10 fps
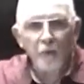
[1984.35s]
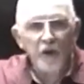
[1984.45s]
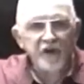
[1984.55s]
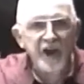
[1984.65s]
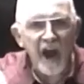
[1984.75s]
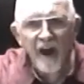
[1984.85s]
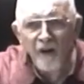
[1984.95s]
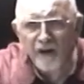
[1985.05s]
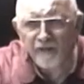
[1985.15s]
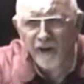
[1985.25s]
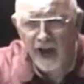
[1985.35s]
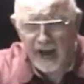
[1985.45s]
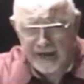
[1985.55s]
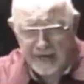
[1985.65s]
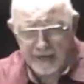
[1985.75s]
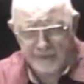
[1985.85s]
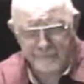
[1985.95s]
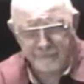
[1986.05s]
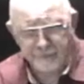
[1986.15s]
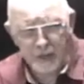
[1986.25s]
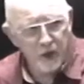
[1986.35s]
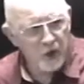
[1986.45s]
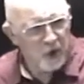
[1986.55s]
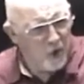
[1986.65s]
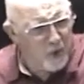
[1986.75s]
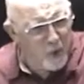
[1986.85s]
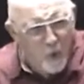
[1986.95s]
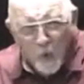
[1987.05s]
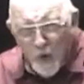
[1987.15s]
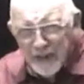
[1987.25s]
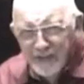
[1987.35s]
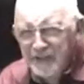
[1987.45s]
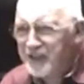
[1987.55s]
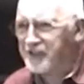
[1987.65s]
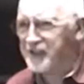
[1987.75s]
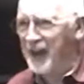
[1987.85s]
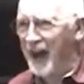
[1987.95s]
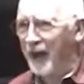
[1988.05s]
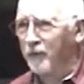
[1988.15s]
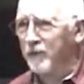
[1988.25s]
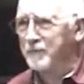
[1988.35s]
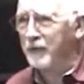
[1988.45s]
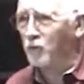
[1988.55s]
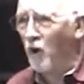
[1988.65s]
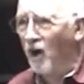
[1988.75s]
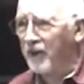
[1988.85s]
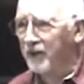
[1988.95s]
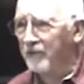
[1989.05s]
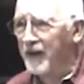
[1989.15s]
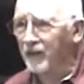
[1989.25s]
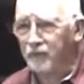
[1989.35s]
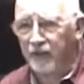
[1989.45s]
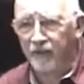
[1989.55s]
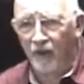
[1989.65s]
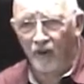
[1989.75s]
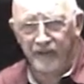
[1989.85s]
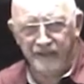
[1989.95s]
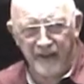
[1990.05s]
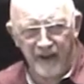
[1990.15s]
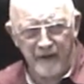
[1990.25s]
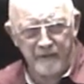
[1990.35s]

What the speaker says: were terrified. Who is this guy we've been walking around with all this time?